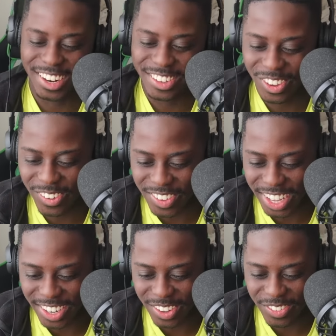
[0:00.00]
let's go
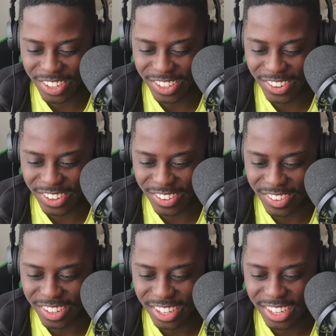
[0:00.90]
back a little bit. Hold up.
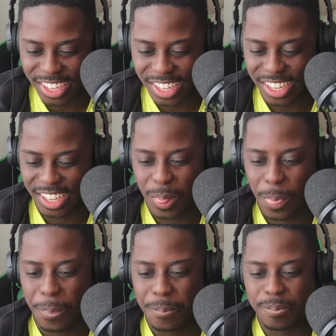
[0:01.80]

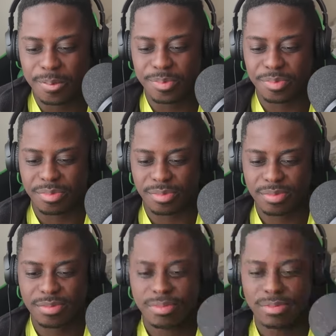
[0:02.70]
Drill.
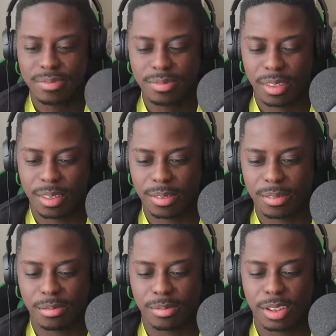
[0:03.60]
Told you there was goals in
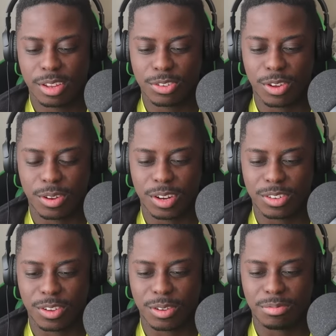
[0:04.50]
this game. Let's go, up,
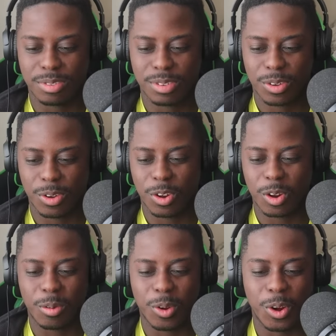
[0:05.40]
let's go. And it's been
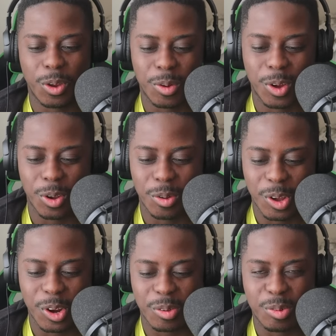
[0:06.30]
hold coming, up, hold up, hold up,
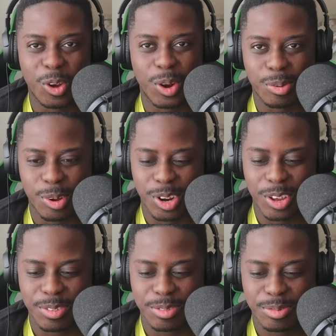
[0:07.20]
hold up, hold
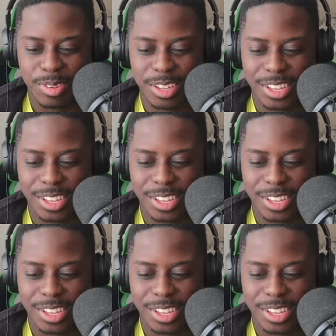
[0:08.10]
up,